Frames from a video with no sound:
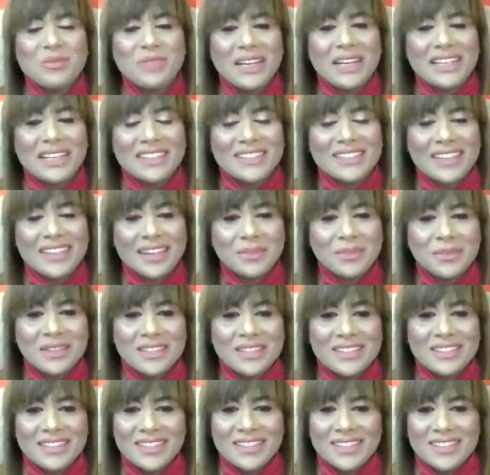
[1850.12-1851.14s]
much. That
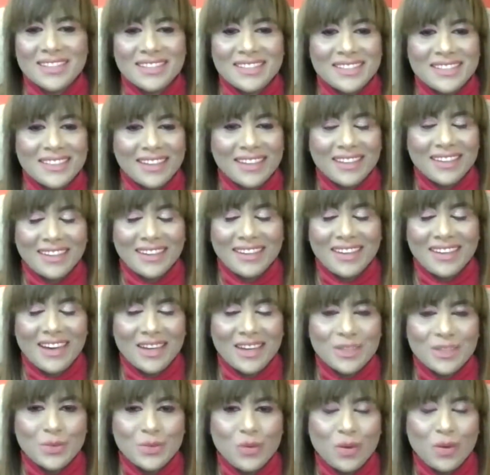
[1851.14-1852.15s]
was just
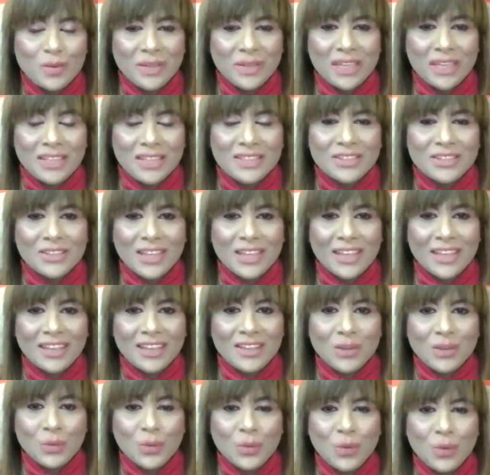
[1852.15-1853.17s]
heartwarming to get
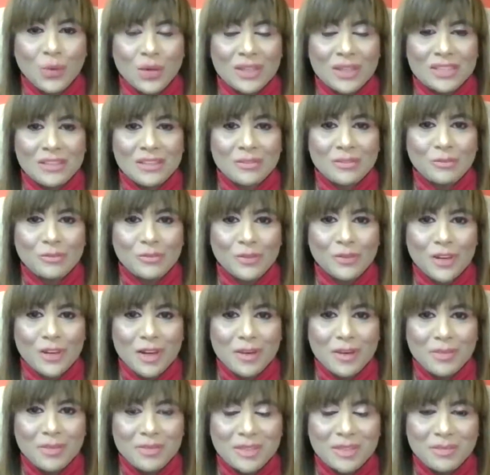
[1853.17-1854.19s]
an award
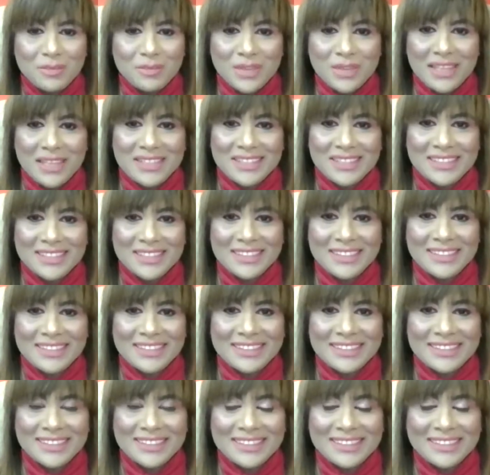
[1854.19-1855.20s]
from the president
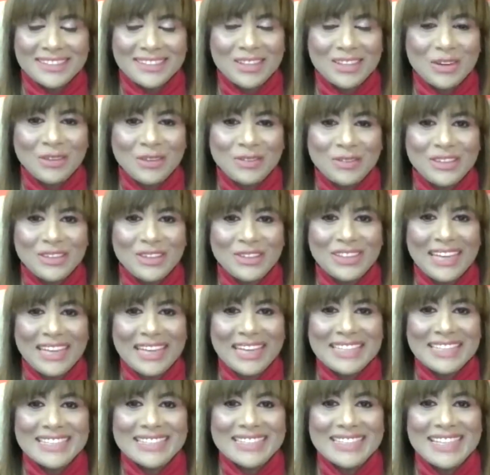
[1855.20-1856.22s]
of the
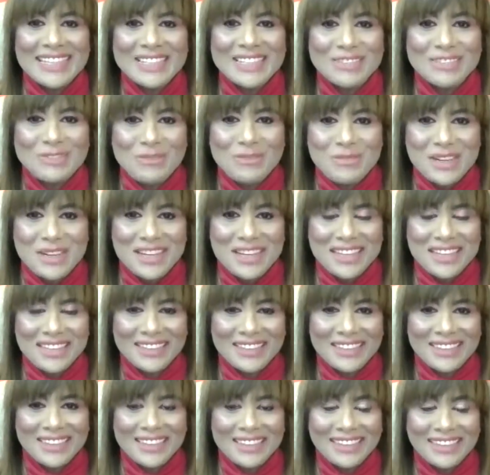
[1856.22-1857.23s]
United States of
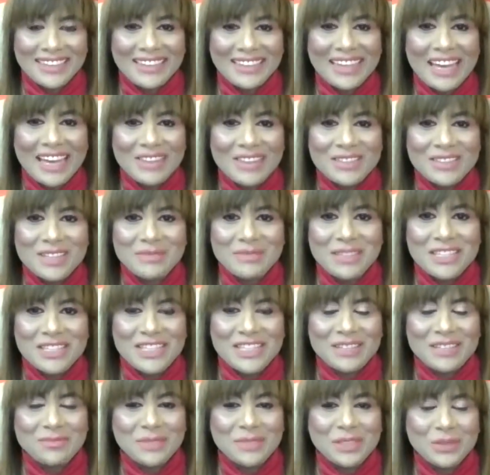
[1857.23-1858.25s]
America, the Lifetime
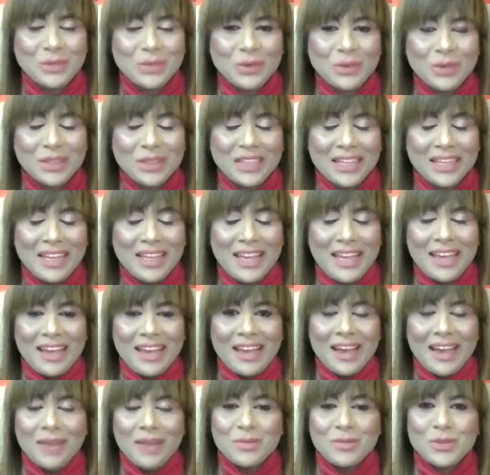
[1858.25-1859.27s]
Achievement Award.
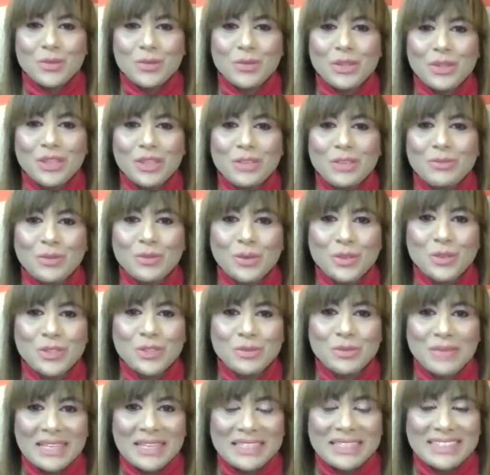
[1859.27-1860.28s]
I'm so looking forward
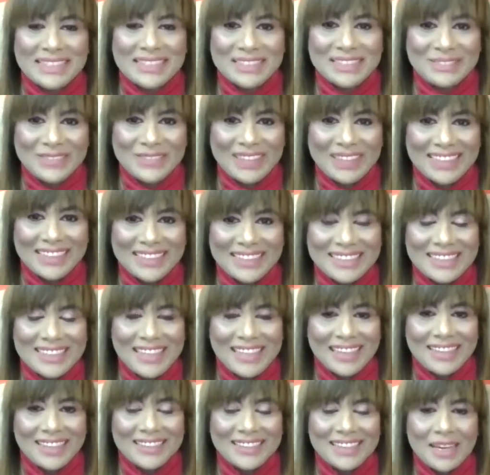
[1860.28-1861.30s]
to my certificate,
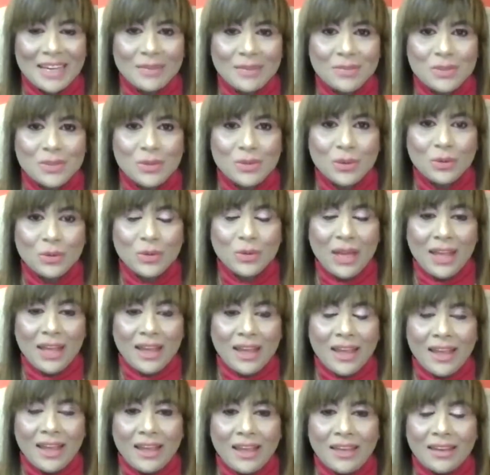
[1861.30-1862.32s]
and I'm so
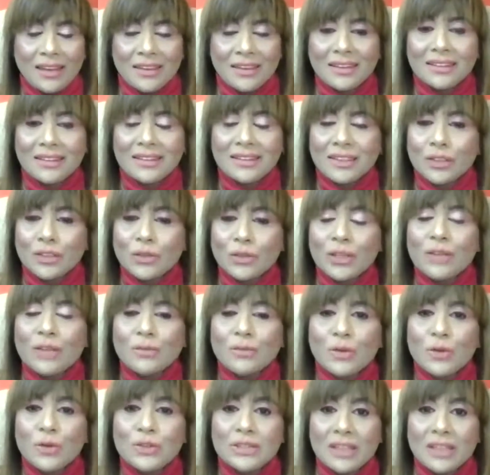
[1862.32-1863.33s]
looking
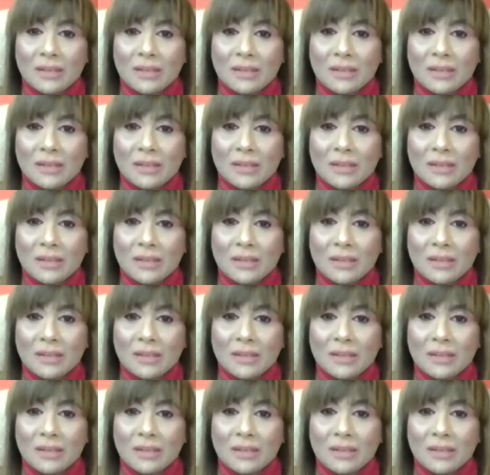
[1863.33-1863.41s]
forward to